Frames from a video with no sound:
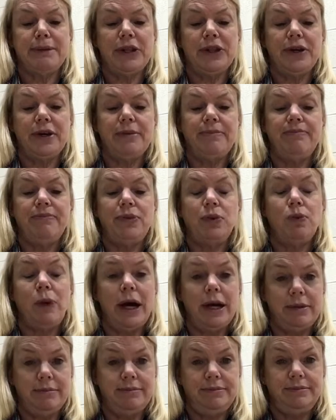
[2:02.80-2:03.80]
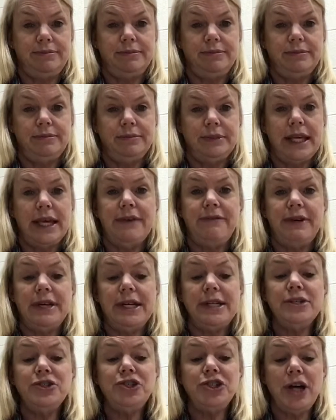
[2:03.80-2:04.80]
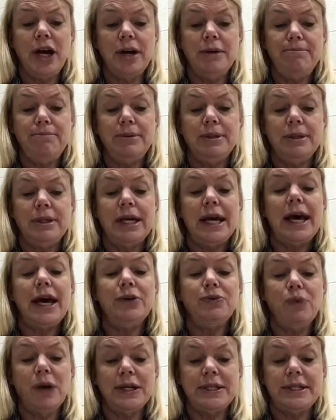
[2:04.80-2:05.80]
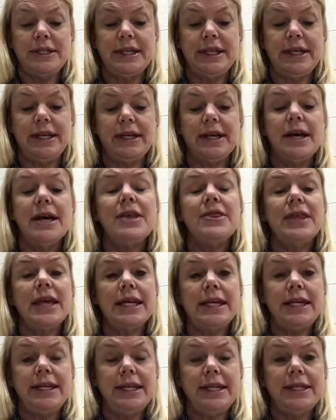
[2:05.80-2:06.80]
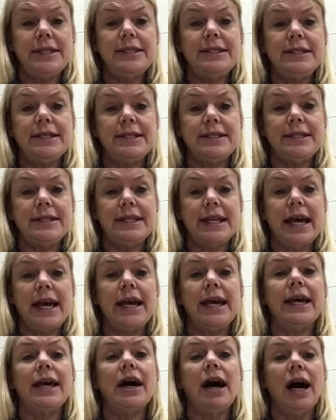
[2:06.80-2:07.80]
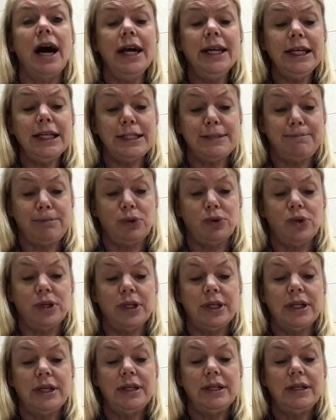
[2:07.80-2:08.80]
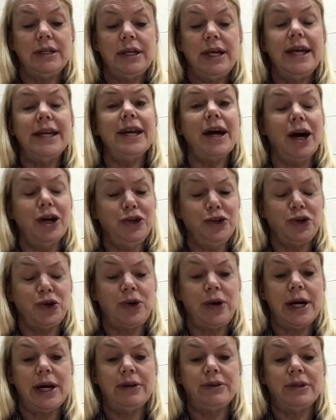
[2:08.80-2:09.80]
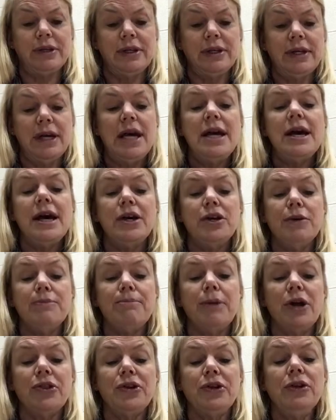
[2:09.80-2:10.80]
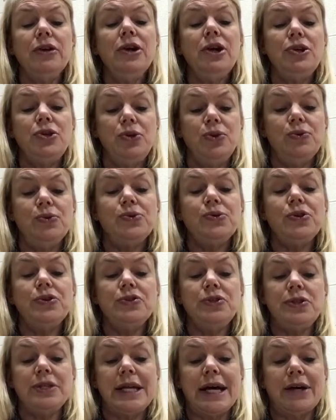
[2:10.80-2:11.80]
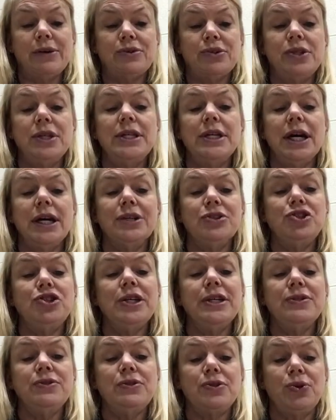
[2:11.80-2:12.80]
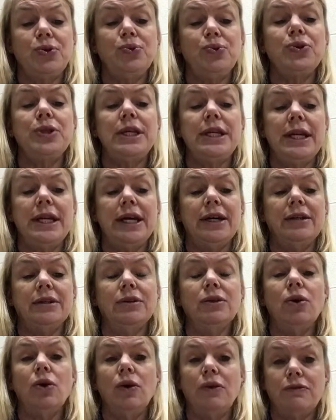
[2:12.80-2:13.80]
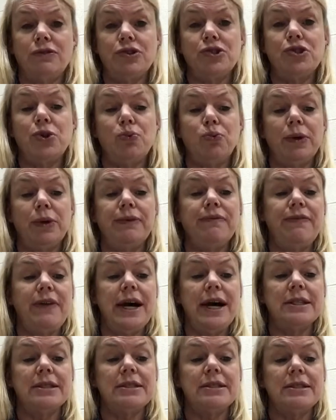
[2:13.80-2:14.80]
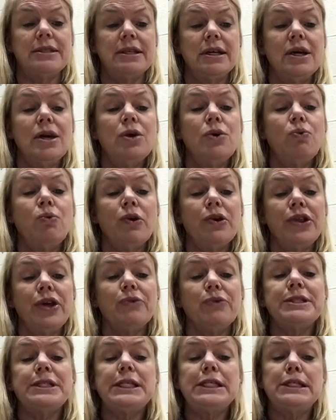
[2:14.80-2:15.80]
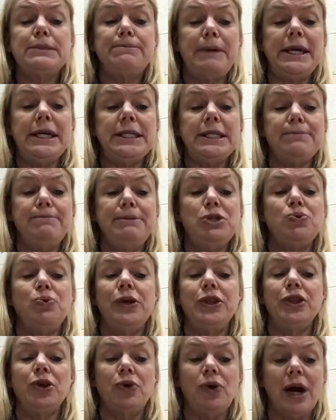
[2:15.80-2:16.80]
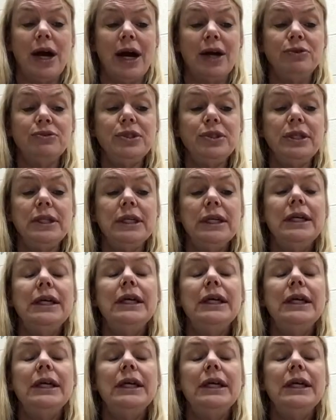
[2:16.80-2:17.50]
mother. Well, if it is sharp and rusty, then it needs to stay unexplored and underground. And her mother used her snout to nudge and scoot the nail over to the wooden fence, where there was a space between the ground